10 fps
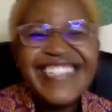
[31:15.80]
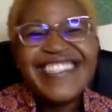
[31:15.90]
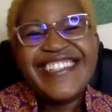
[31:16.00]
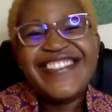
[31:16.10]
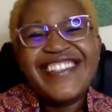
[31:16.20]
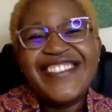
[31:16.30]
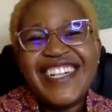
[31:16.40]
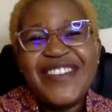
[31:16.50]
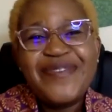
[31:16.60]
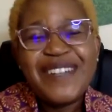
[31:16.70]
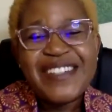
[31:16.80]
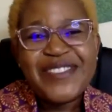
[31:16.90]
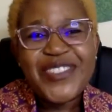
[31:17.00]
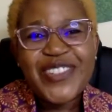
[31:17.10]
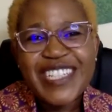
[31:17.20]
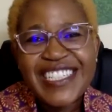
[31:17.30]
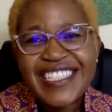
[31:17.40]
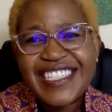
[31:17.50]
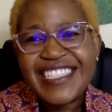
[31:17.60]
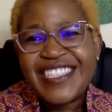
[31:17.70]
So when you're above
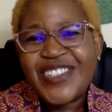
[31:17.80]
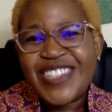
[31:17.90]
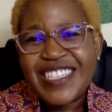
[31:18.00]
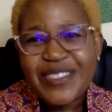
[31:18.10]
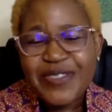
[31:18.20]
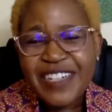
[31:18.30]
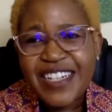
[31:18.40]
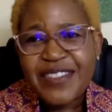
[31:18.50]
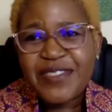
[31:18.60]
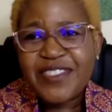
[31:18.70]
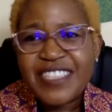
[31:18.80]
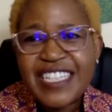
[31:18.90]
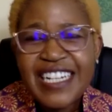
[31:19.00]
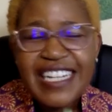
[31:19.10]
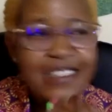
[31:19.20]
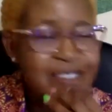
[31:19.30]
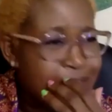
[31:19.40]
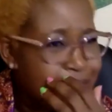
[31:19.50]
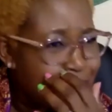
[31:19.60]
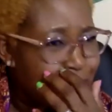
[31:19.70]
20, 25, you realize,
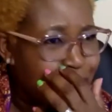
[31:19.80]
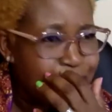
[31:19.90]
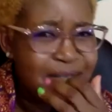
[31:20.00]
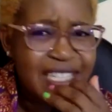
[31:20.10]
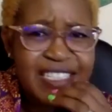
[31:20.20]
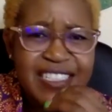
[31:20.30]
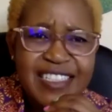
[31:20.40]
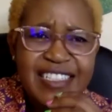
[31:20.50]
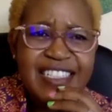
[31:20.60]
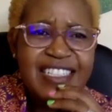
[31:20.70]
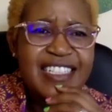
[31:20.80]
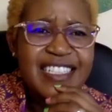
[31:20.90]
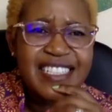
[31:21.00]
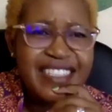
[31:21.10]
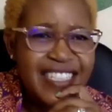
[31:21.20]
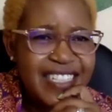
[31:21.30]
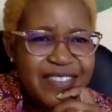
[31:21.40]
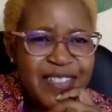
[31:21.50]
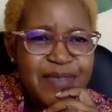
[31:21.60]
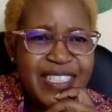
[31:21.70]
no, man, this
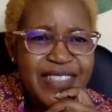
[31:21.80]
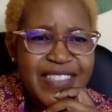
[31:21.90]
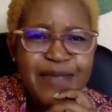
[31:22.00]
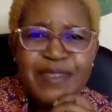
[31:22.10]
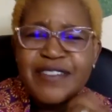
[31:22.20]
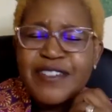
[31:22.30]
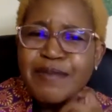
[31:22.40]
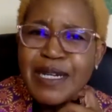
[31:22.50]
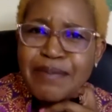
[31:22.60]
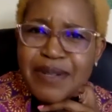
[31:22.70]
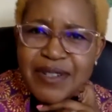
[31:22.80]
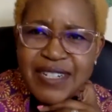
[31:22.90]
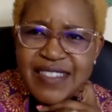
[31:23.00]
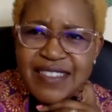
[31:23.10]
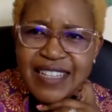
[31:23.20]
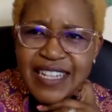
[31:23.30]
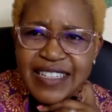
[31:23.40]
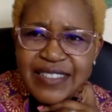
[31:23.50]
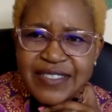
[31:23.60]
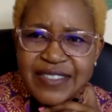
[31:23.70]
life I'm living my parents'
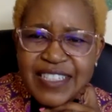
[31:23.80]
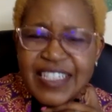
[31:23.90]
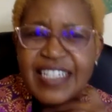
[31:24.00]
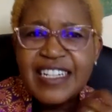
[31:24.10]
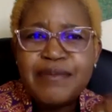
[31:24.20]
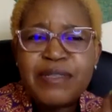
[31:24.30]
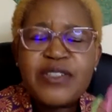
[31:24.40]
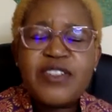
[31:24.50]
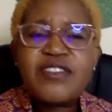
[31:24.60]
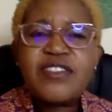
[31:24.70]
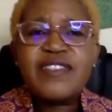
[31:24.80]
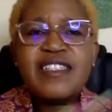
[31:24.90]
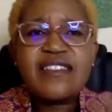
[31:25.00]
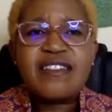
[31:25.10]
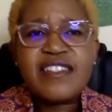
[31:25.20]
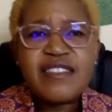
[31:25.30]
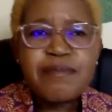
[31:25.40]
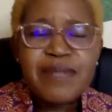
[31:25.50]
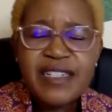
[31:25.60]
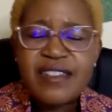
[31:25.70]
life. And because of this
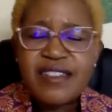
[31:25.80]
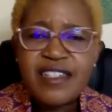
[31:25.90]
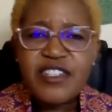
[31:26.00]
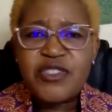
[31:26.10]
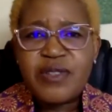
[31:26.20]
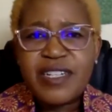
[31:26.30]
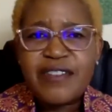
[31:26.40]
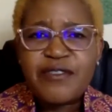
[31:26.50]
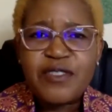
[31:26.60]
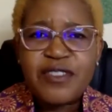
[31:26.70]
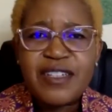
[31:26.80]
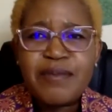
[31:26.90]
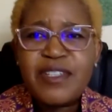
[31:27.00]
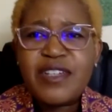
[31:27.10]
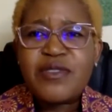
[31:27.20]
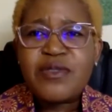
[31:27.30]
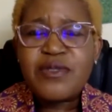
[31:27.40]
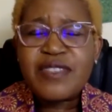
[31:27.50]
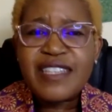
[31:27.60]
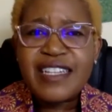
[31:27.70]
respect that you have for them, you're so
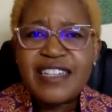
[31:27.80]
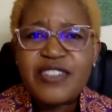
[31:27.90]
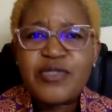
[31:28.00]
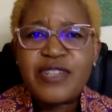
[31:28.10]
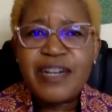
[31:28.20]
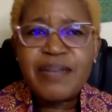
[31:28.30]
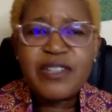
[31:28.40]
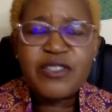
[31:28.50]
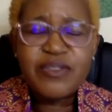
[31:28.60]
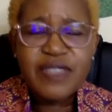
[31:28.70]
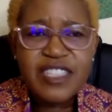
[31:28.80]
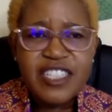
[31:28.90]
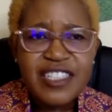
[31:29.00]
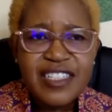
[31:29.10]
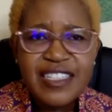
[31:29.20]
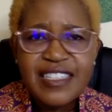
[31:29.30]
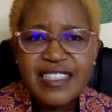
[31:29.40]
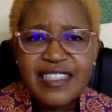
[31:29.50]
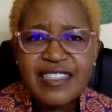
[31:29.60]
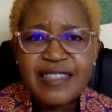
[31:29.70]
scared to come out of the shell and
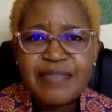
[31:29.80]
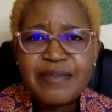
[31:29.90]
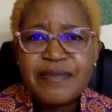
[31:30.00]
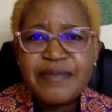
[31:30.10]
tell them